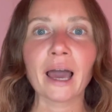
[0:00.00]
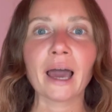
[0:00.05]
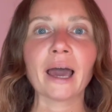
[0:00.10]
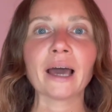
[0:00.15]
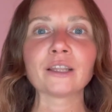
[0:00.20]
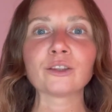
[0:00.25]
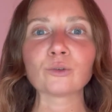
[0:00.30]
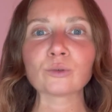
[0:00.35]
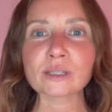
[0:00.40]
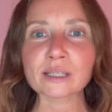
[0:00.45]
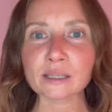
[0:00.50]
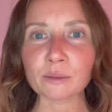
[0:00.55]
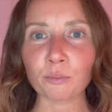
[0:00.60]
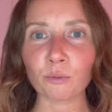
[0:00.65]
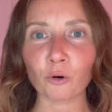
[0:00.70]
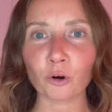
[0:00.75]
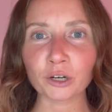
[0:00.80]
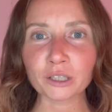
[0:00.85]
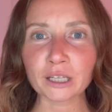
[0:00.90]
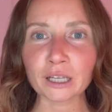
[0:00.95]
and to
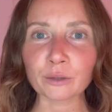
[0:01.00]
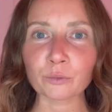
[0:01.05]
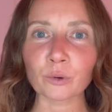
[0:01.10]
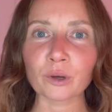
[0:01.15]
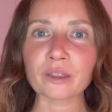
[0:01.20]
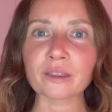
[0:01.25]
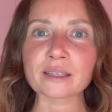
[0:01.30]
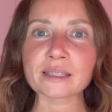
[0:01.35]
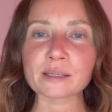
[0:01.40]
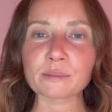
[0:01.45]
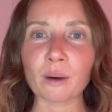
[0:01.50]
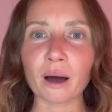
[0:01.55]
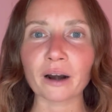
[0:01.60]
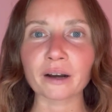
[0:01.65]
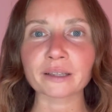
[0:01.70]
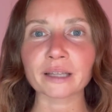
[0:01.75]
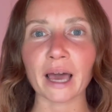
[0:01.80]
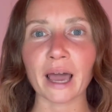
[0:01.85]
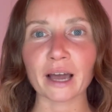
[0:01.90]
support it with smart